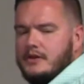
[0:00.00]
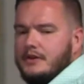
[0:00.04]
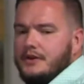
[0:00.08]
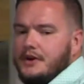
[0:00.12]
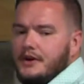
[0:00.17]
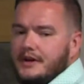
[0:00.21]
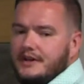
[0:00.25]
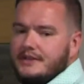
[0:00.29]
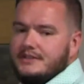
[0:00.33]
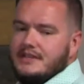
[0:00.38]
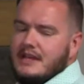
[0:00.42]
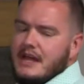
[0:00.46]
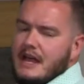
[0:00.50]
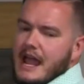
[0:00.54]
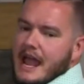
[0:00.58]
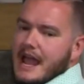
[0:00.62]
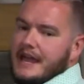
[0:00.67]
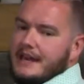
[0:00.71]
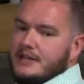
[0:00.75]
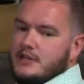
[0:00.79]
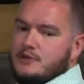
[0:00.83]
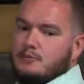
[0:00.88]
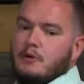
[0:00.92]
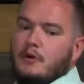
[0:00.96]
laws, and
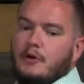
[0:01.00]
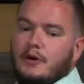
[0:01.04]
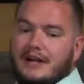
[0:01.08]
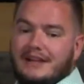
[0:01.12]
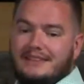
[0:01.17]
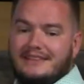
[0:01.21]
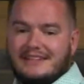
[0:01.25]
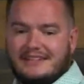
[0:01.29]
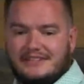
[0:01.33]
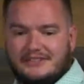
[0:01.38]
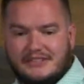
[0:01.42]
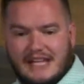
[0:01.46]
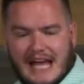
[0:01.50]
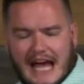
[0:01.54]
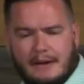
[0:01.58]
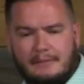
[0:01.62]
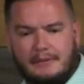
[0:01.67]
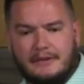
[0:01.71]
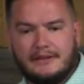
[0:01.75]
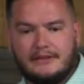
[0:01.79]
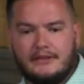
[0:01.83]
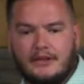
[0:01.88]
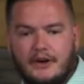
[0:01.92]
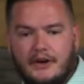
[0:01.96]
he's broken the
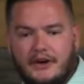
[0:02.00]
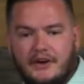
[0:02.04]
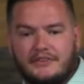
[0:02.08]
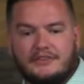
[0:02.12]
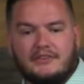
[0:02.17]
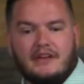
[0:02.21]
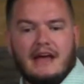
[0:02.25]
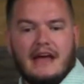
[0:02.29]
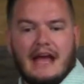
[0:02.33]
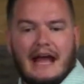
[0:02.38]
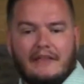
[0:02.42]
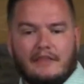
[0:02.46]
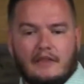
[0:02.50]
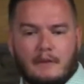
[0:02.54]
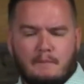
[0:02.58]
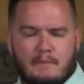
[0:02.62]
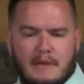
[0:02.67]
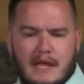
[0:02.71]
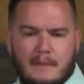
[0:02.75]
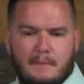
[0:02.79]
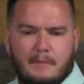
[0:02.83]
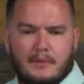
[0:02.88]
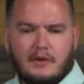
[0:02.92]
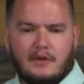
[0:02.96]
Sabbath laws, and the
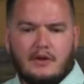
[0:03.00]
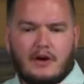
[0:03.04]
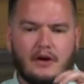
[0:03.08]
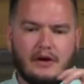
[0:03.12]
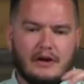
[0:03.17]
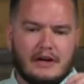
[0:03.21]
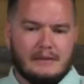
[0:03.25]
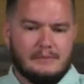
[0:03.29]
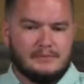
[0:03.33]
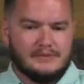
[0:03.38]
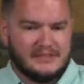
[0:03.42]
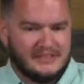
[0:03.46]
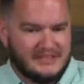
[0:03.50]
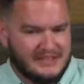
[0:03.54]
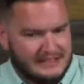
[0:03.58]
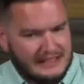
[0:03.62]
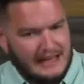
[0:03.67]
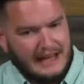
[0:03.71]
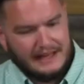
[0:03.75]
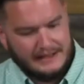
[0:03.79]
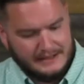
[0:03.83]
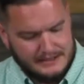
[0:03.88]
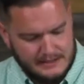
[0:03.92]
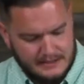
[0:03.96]
people are
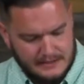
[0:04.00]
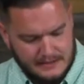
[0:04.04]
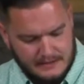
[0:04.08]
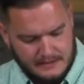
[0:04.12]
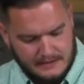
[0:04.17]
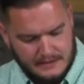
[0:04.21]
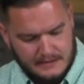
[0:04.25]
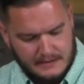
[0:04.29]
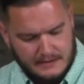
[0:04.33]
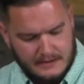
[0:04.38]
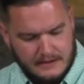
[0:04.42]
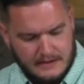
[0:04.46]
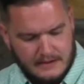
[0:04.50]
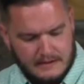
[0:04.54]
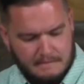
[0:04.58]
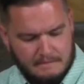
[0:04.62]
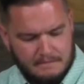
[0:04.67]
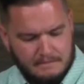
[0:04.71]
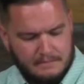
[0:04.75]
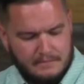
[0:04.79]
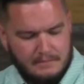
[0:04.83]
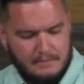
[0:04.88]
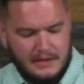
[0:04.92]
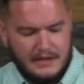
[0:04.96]
upset
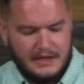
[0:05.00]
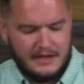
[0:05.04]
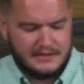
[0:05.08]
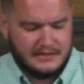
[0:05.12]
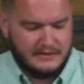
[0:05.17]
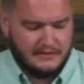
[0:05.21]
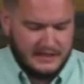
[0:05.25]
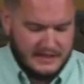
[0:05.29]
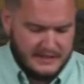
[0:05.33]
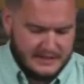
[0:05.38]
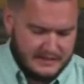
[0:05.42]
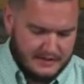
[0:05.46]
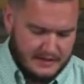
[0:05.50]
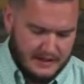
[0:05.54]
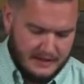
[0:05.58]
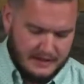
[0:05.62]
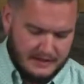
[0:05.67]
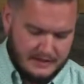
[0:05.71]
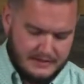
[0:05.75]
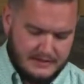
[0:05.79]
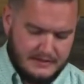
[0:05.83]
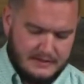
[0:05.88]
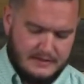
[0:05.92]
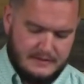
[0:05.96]
because of these
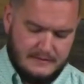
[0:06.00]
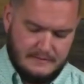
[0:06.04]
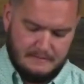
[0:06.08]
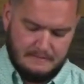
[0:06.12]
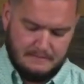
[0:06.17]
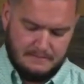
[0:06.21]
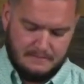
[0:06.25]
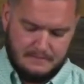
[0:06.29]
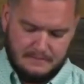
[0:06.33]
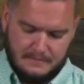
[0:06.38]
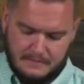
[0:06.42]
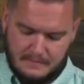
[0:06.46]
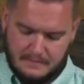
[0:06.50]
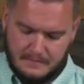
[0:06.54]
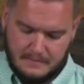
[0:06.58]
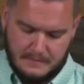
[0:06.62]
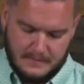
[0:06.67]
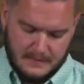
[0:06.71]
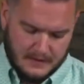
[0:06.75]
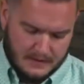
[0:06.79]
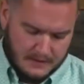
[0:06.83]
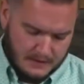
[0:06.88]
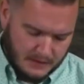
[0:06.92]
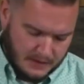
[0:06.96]
things.
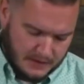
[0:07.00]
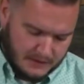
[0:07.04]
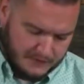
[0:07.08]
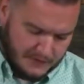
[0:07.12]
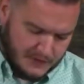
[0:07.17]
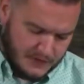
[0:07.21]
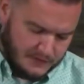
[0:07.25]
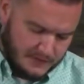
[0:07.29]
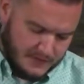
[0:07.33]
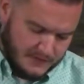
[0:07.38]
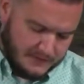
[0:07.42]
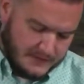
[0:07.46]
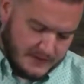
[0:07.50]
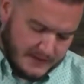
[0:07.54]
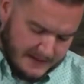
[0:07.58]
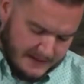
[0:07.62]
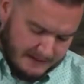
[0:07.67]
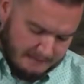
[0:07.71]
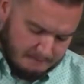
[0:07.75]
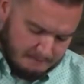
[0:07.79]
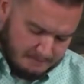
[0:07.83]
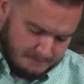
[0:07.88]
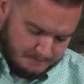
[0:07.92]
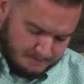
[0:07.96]
Look at verse
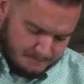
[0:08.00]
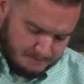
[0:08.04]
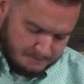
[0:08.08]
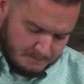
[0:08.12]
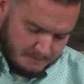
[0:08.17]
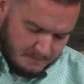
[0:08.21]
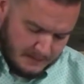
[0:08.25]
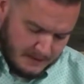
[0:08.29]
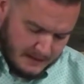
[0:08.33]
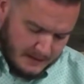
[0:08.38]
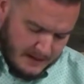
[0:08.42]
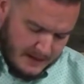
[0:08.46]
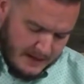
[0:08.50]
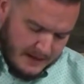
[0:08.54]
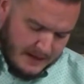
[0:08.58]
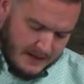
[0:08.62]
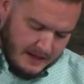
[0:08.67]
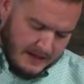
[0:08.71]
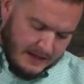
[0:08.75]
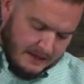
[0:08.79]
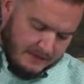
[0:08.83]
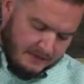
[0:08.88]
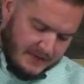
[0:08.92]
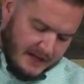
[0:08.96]
15.
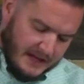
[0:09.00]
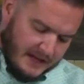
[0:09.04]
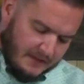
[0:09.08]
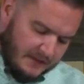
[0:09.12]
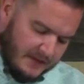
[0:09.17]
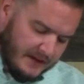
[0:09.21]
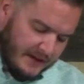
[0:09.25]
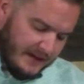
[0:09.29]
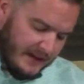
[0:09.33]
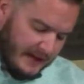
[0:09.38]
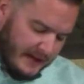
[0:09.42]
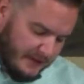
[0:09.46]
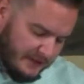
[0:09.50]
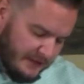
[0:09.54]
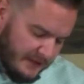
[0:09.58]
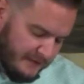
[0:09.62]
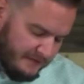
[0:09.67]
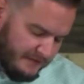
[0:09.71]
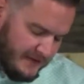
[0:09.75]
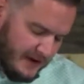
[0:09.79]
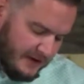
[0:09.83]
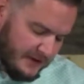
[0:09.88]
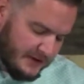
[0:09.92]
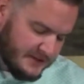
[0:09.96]
"Then again the
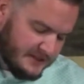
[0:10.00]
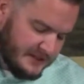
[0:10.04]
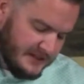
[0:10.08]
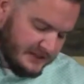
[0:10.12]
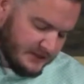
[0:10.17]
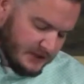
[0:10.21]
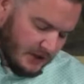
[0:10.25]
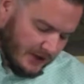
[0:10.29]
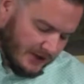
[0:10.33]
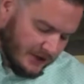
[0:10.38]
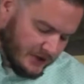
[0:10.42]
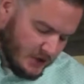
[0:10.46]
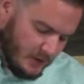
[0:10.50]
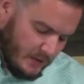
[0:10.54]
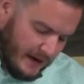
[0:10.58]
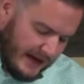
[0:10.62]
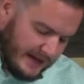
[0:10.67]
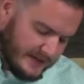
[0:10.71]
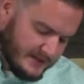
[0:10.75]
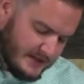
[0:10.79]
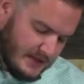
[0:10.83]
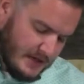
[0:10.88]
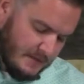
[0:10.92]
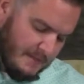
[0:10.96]
Pharisees also
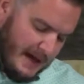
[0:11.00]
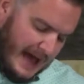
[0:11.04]
asked him